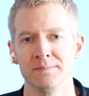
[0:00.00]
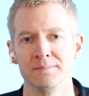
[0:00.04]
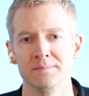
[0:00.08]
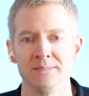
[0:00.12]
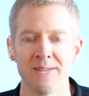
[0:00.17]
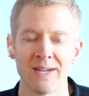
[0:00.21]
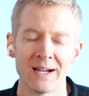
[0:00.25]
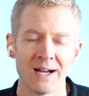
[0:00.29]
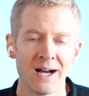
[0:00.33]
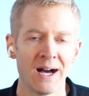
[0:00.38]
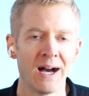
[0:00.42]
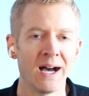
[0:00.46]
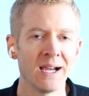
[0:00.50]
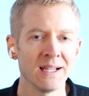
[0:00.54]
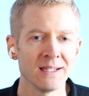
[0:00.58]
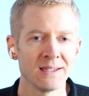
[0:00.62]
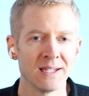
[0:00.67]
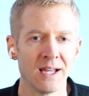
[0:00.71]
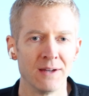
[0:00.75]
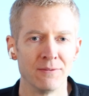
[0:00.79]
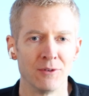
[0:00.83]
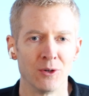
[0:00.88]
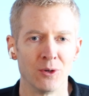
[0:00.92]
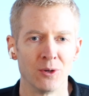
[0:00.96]
At a high
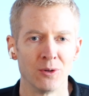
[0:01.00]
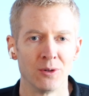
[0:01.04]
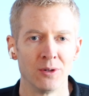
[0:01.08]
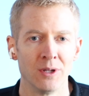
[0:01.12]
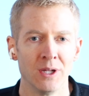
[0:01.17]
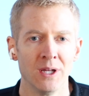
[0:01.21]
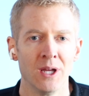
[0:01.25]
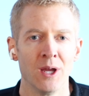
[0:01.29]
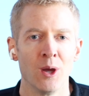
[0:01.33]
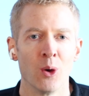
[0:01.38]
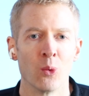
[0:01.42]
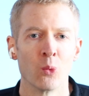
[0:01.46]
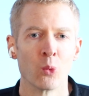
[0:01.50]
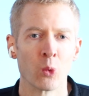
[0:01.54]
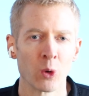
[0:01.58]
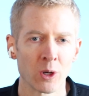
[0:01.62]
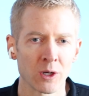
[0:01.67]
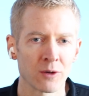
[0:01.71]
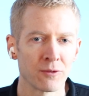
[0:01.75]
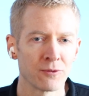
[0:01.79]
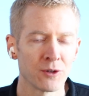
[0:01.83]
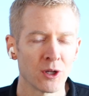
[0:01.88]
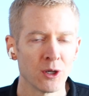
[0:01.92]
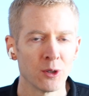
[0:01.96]
level,
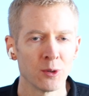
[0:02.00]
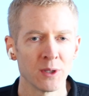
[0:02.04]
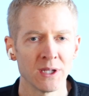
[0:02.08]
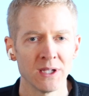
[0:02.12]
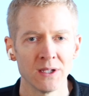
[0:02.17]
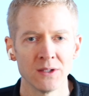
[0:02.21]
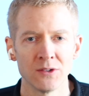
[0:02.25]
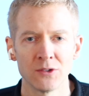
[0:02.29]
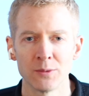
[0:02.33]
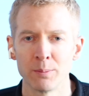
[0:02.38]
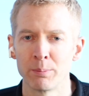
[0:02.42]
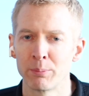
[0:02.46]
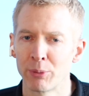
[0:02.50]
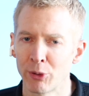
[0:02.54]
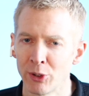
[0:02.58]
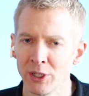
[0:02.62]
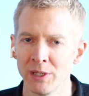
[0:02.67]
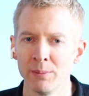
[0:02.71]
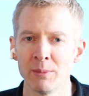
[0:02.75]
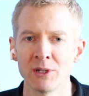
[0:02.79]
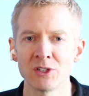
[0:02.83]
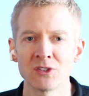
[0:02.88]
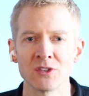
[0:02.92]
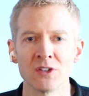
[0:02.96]
workflow is pretty
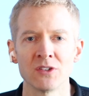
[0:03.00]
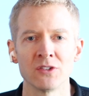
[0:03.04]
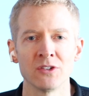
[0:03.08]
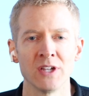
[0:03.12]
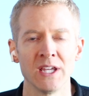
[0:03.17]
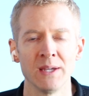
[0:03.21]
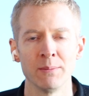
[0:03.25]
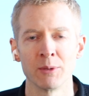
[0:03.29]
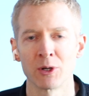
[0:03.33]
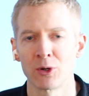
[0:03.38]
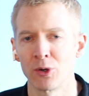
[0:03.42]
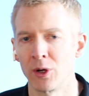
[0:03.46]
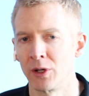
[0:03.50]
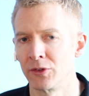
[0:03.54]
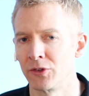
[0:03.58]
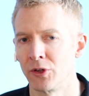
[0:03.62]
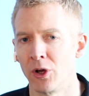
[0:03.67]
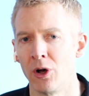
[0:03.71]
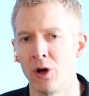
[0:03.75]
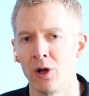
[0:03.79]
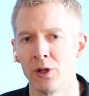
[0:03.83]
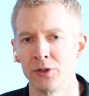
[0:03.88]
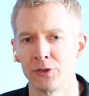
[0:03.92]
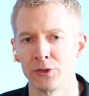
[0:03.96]
much the same across
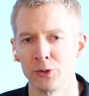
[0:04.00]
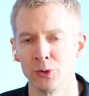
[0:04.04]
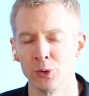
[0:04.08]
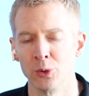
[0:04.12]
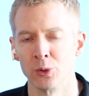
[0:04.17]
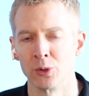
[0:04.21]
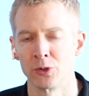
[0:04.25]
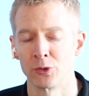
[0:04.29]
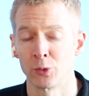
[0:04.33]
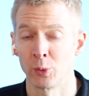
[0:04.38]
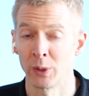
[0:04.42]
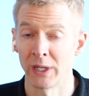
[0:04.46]
all tools.